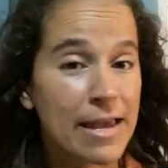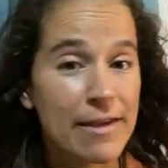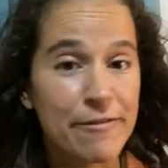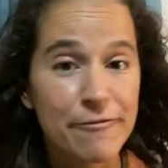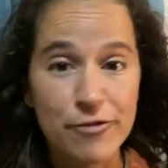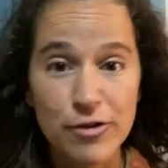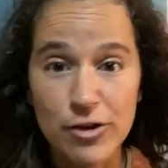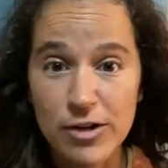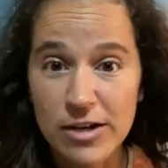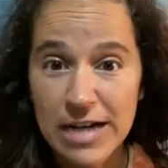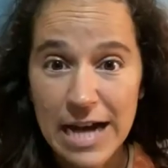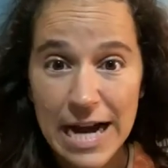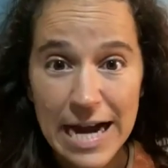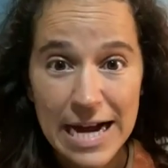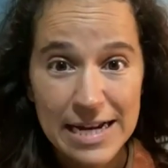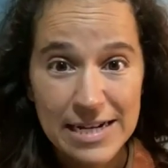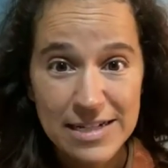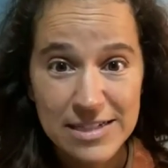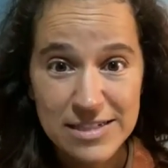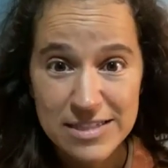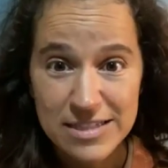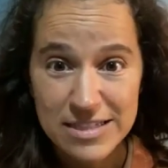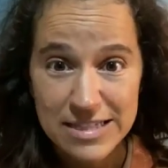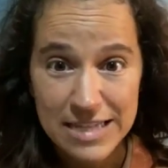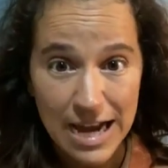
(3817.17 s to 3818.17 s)
if your
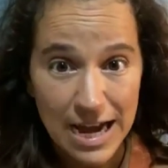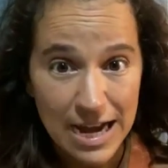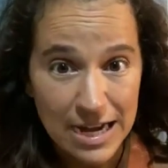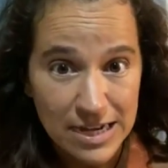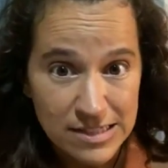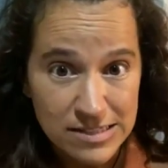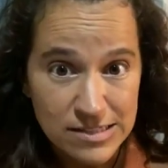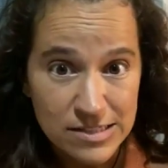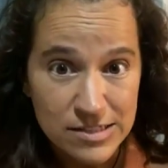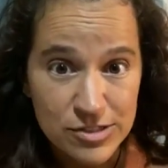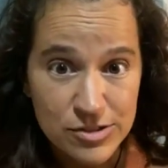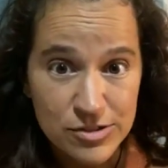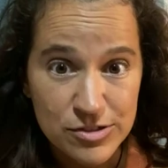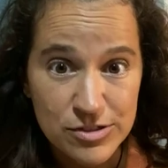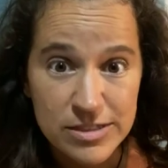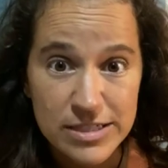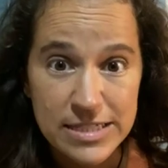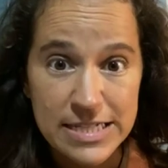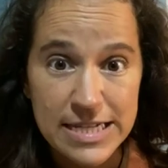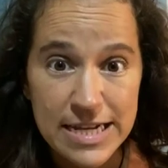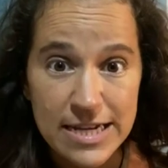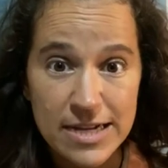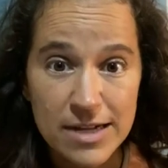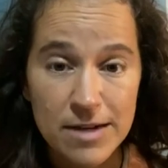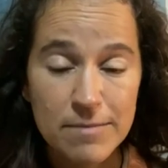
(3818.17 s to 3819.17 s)
guidance guides you
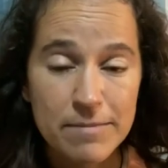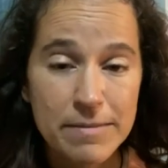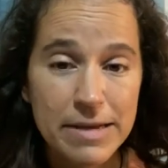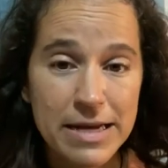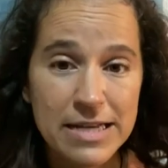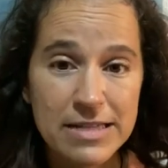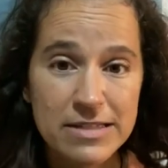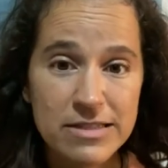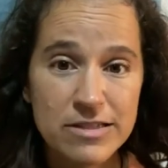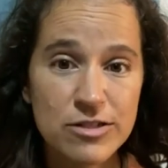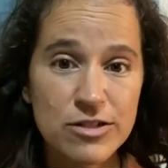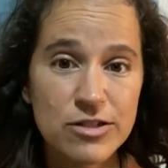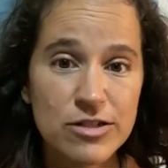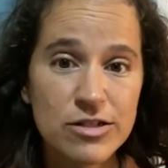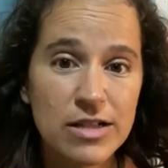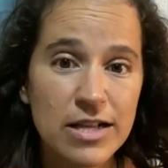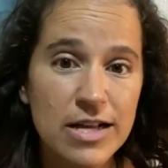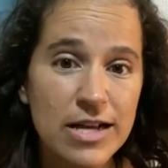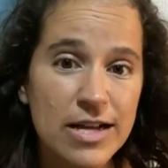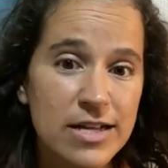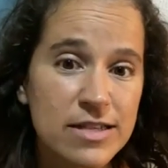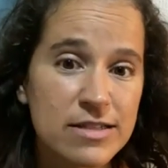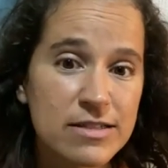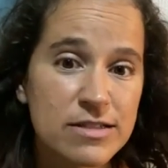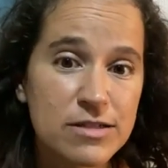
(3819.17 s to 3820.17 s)
to take a master
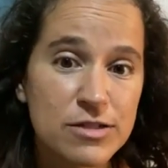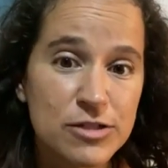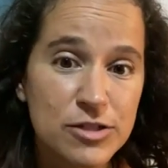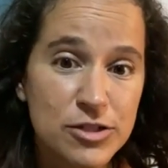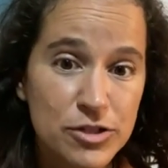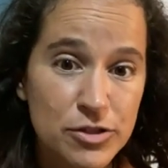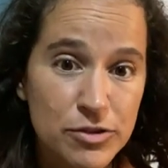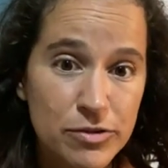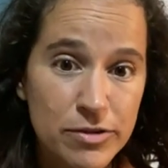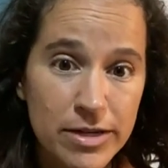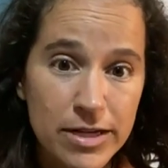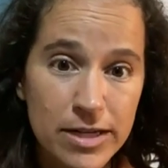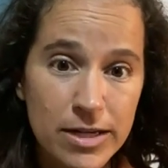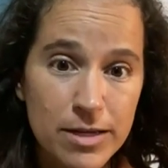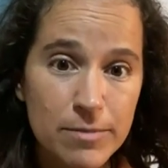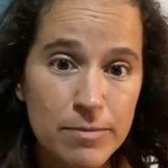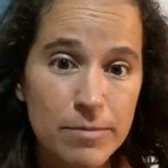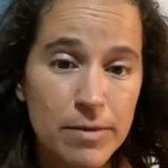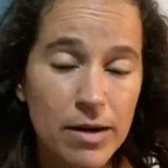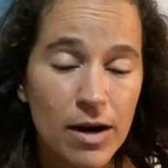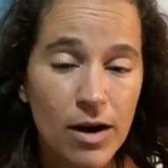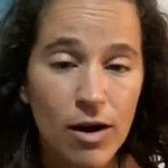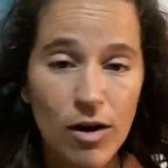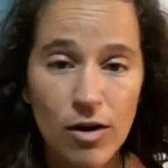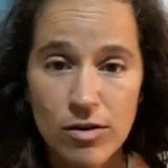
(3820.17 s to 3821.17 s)
class, do
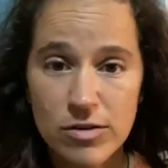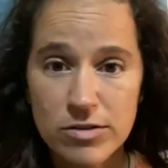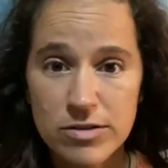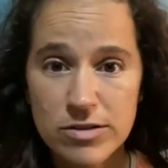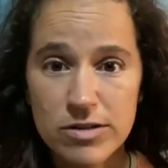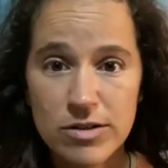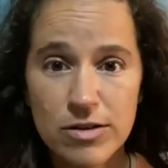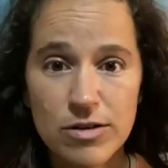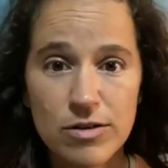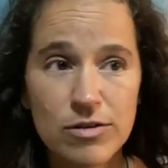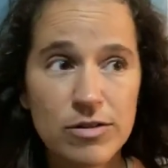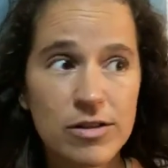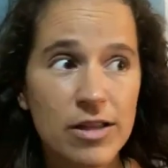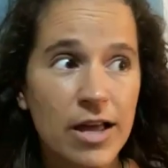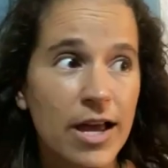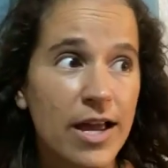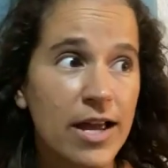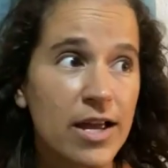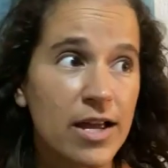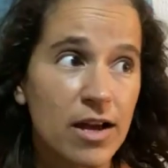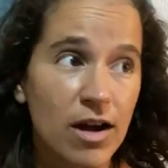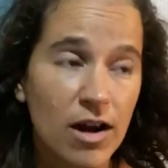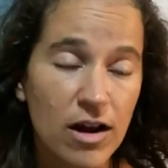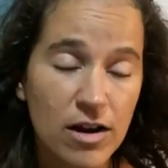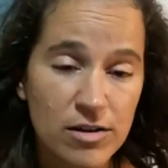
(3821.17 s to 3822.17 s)
it, but also,
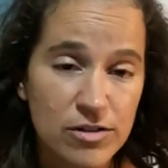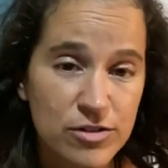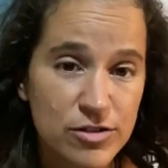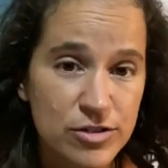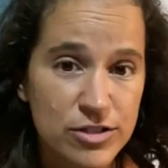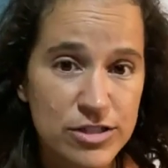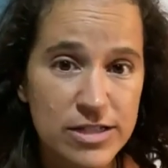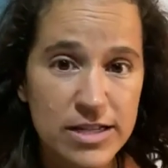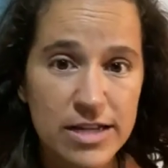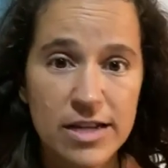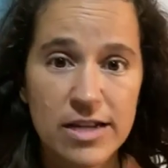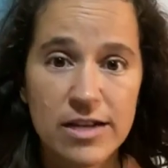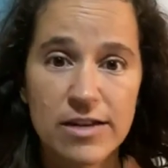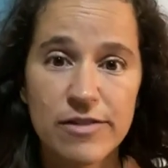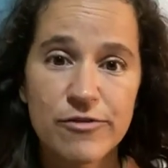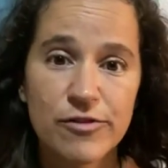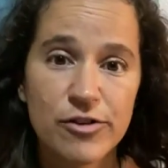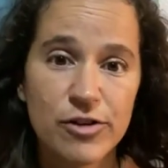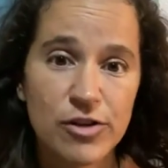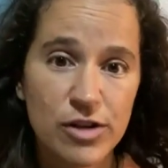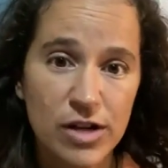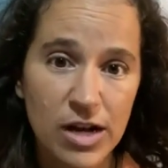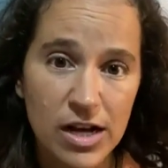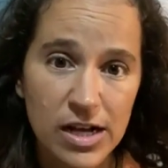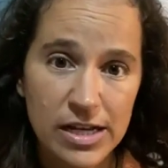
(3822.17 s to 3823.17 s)
like, understand
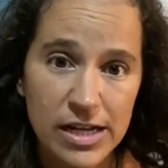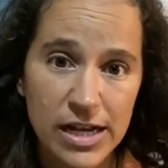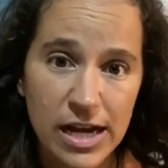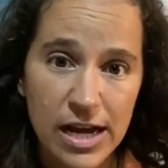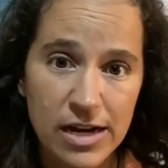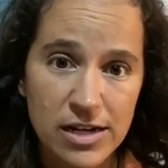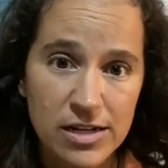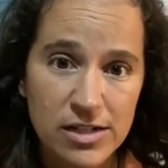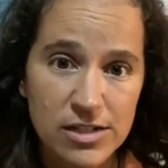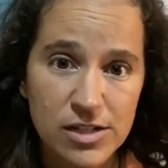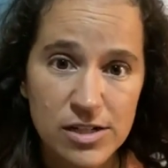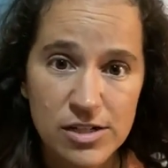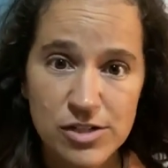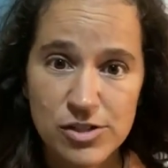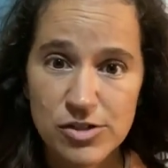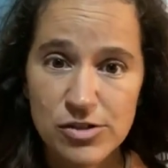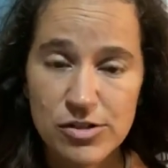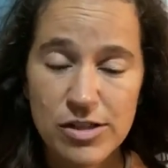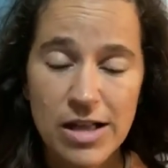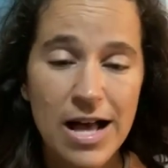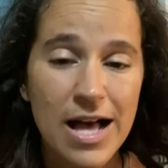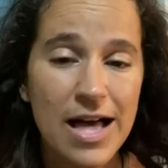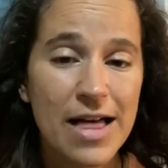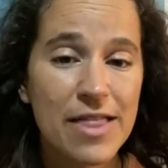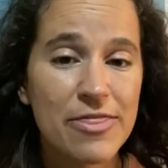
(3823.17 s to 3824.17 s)
if you're not guided to
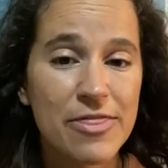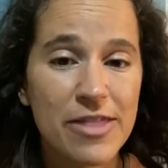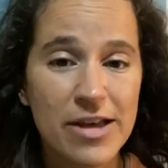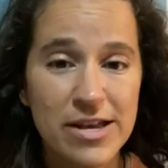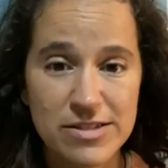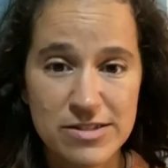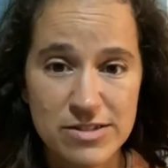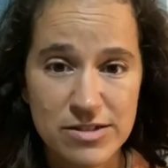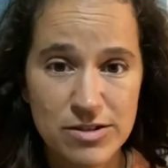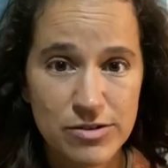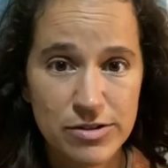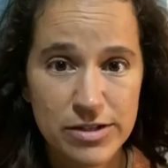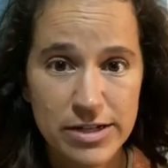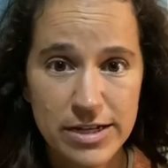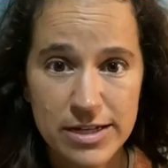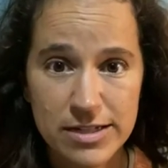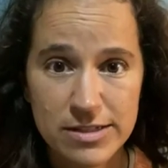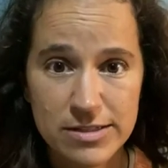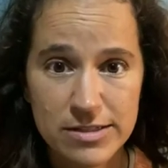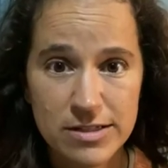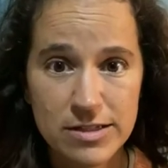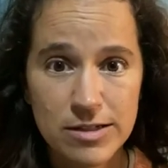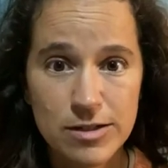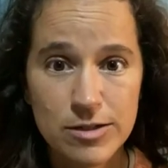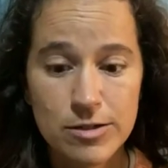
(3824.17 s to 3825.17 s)
do that, that's
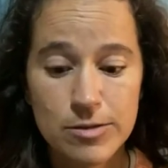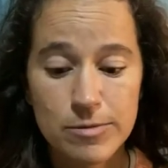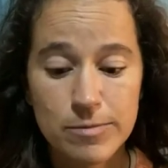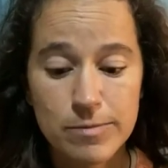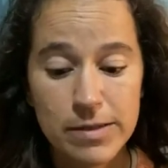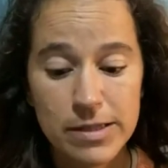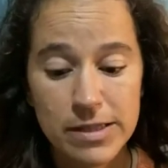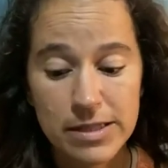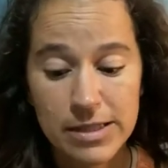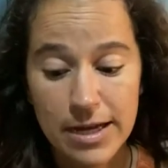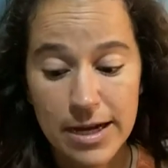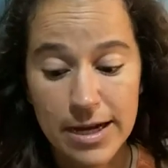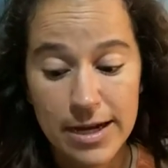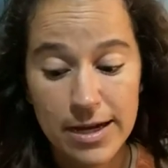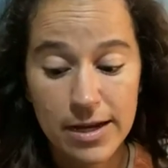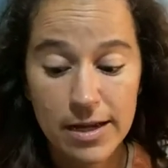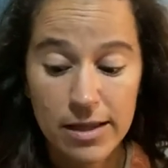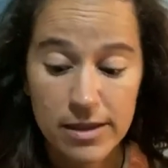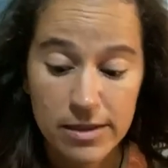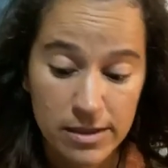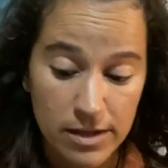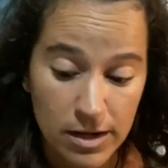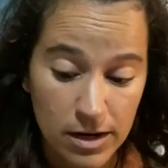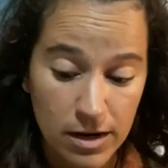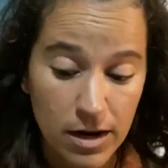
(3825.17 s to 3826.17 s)
okay too. But, like,
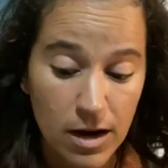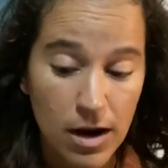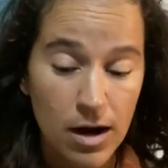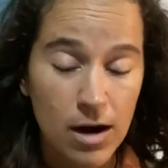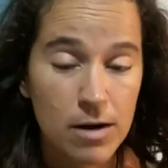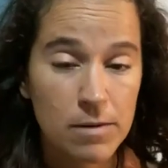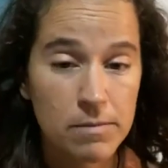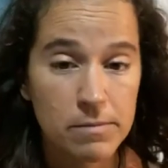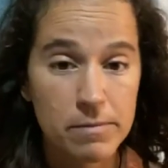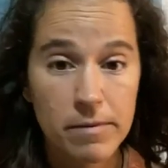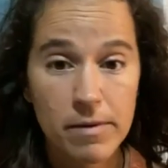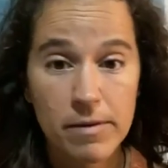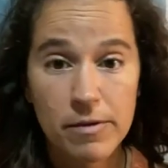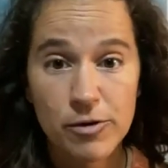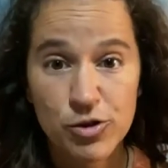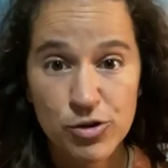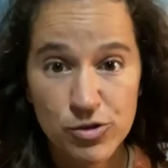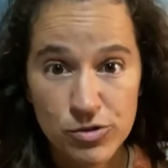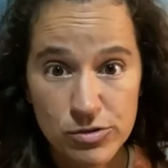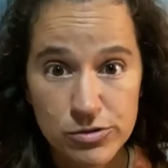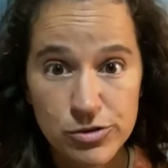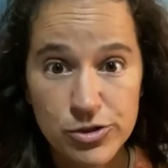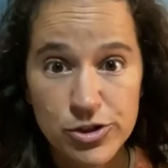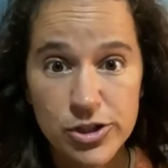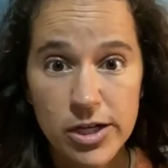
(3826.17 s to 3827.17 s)
there are
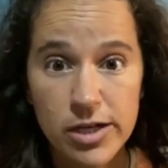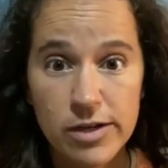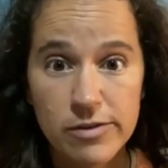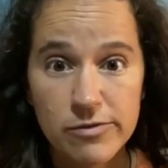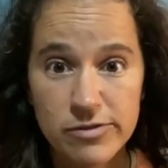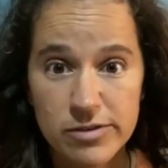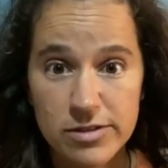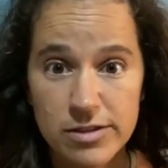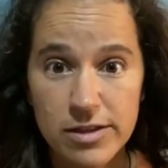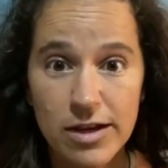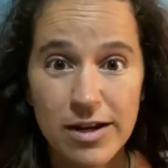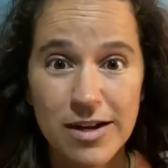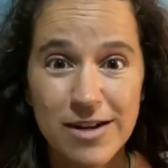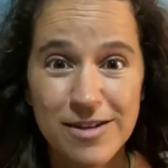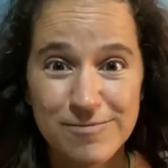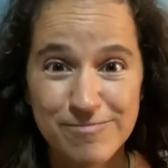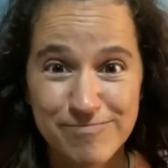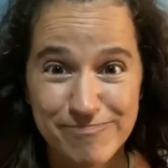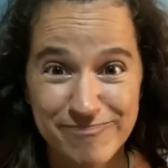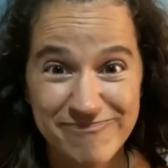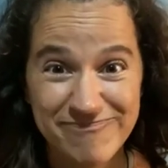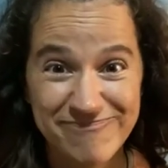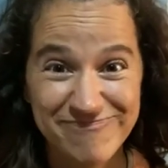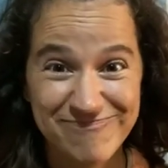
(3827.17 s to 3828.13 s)
huge gifts there.